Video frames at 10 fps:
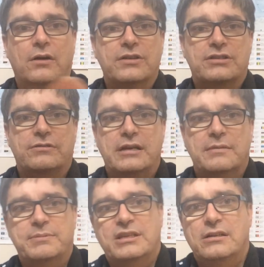on the
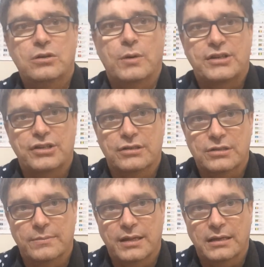screen a certain question or
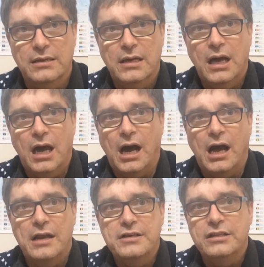something,
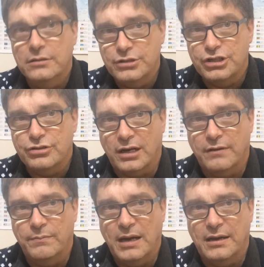and you lose your
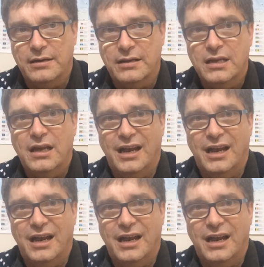track of mind.